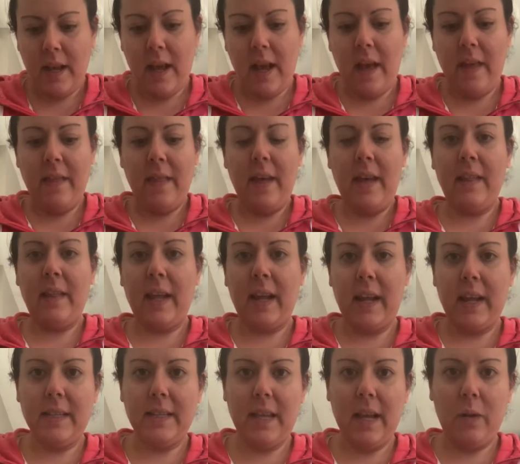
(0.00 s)
And then, like I
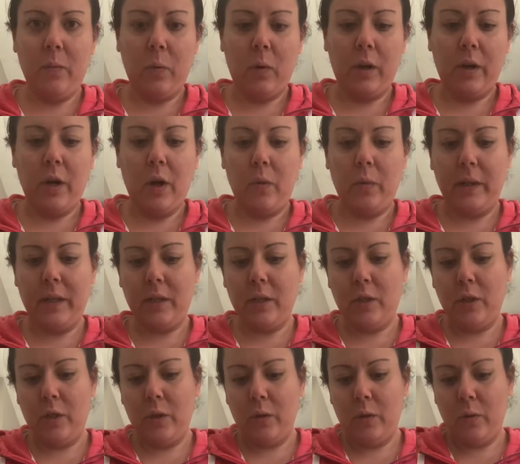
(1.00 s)
said, we're going
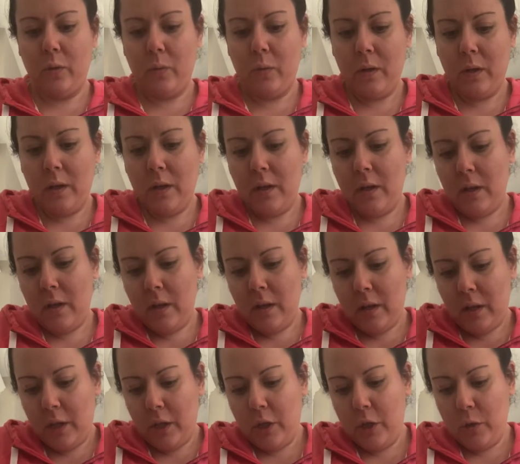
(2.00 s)
to
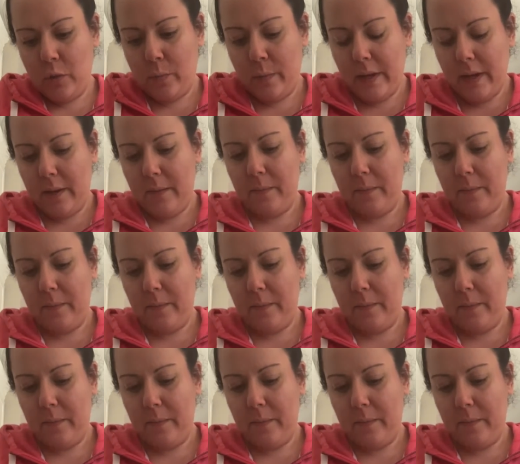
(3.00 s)
cube it.